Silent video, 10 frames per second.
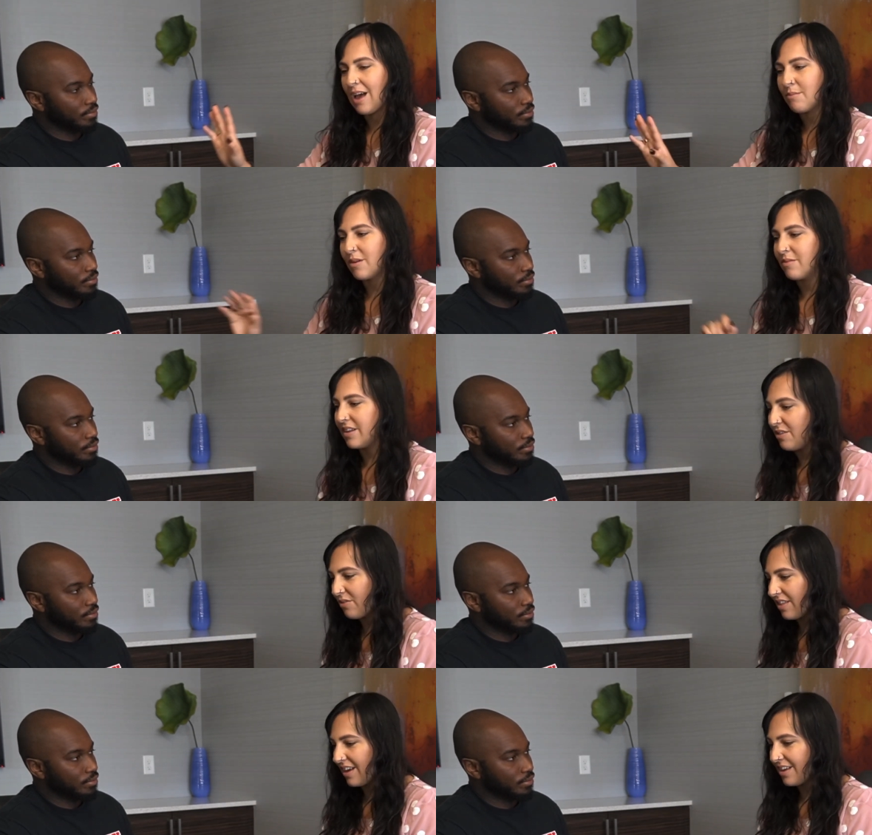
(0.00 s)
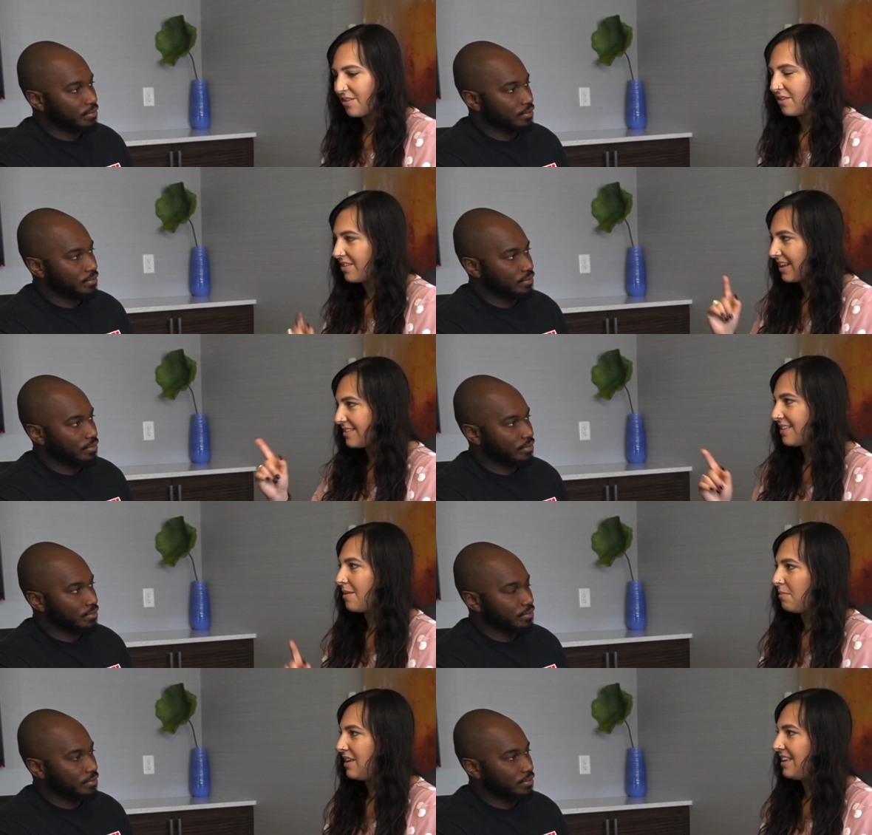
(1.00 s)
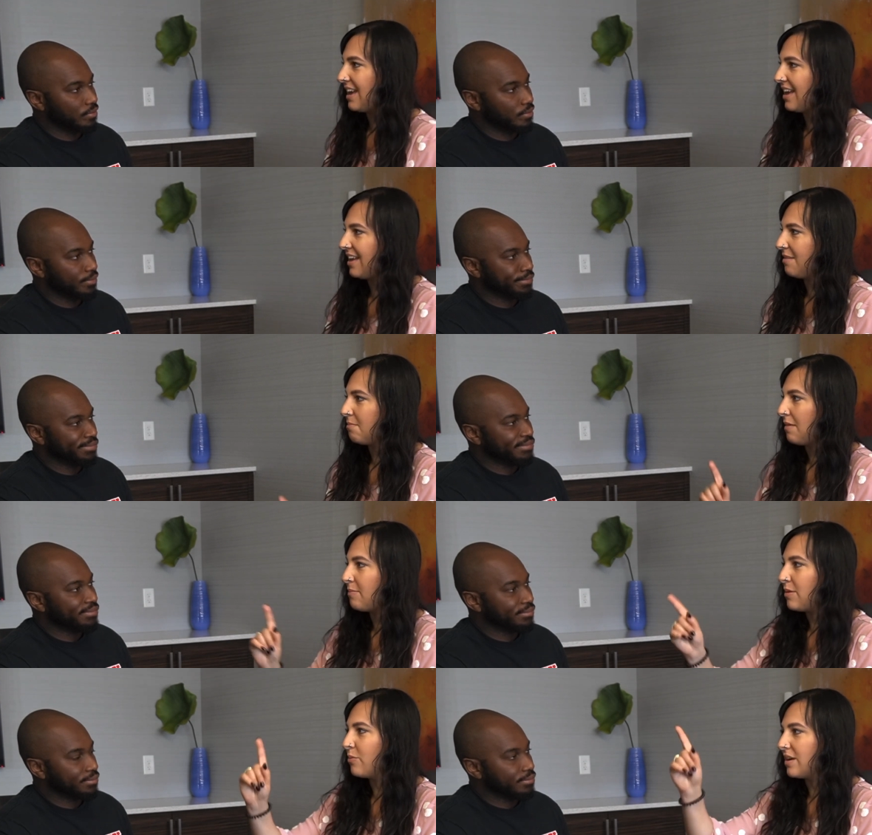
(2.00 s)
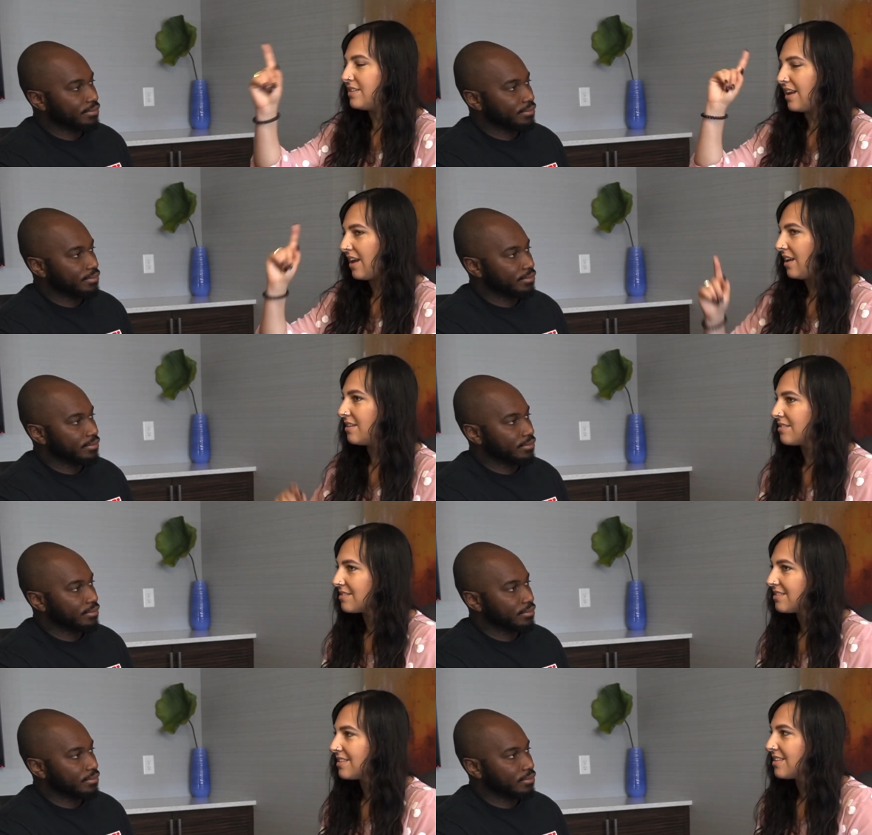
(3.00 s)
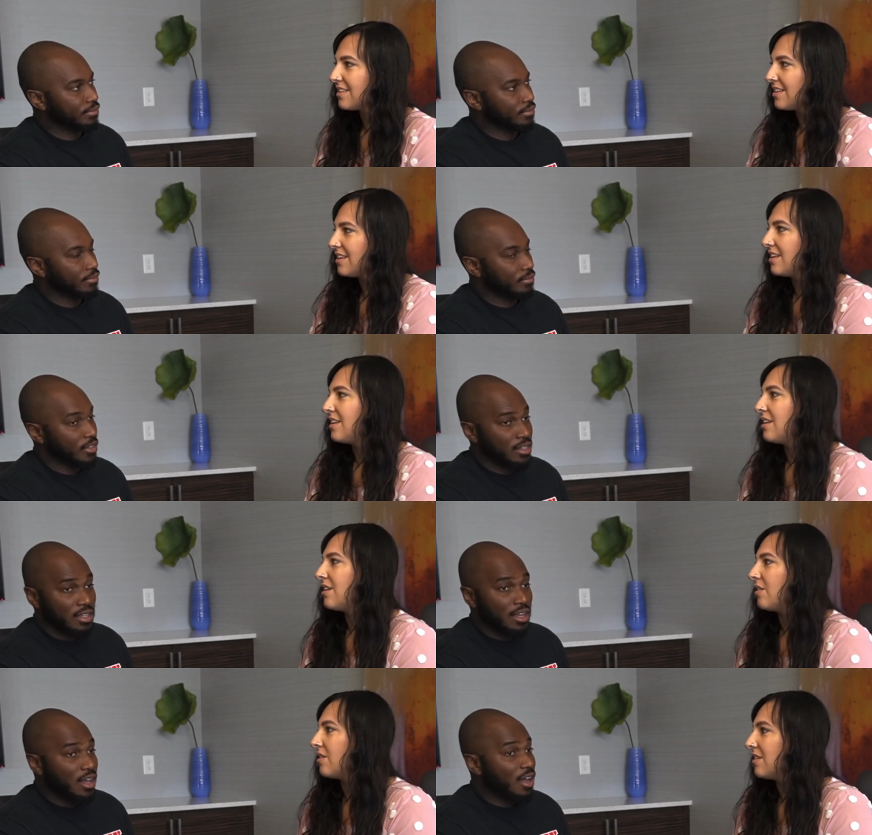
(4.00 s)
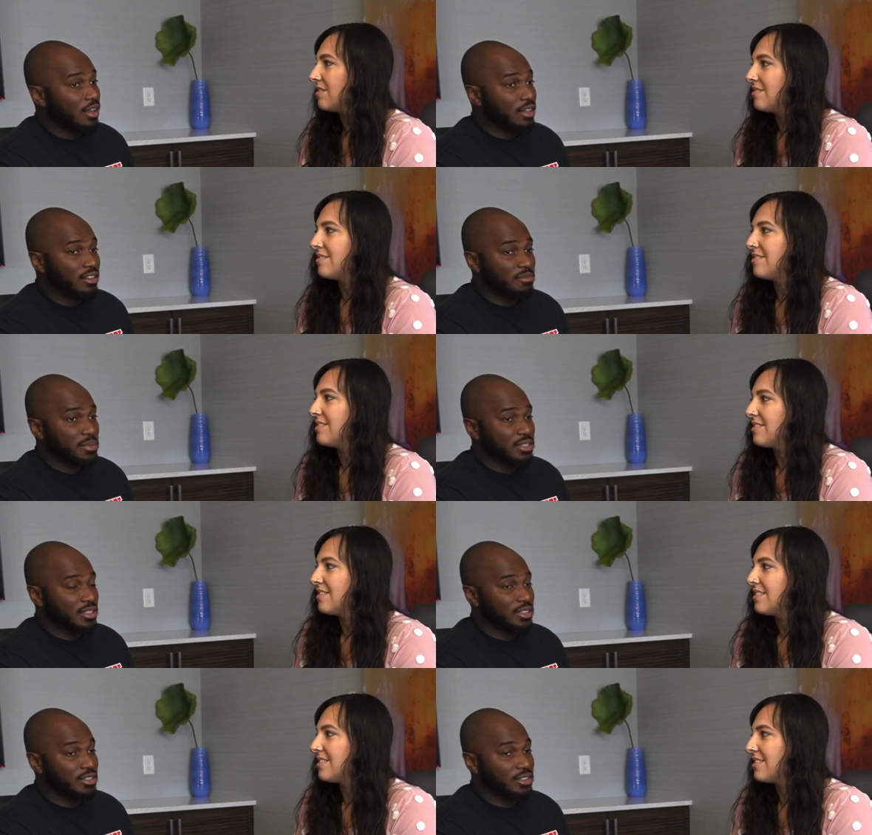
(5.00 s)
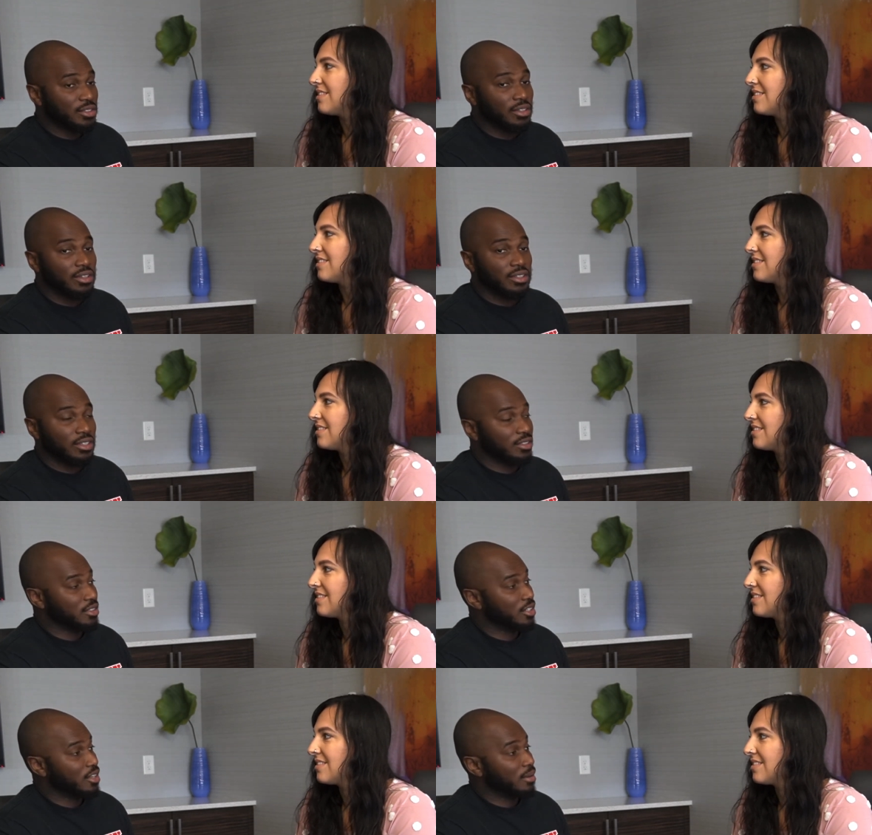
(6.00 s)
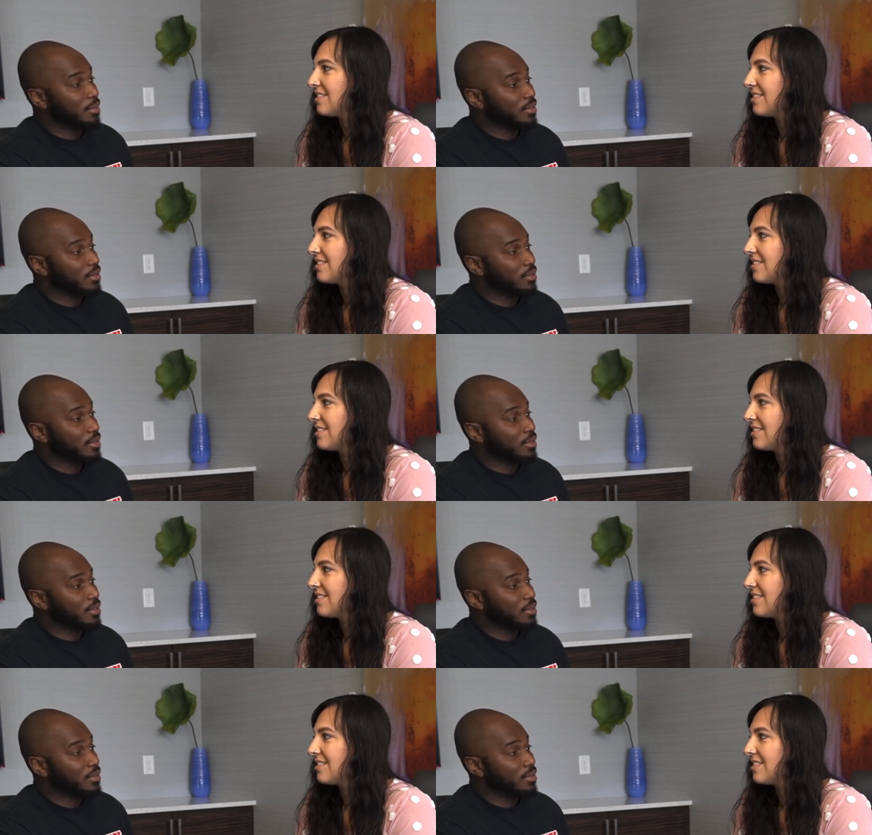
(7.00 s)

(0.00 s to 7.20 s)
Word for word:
Speaker 1: i'm not ready for that or that's not me yet maybe one day or a lot of
Speaker 2: positions you learn on the job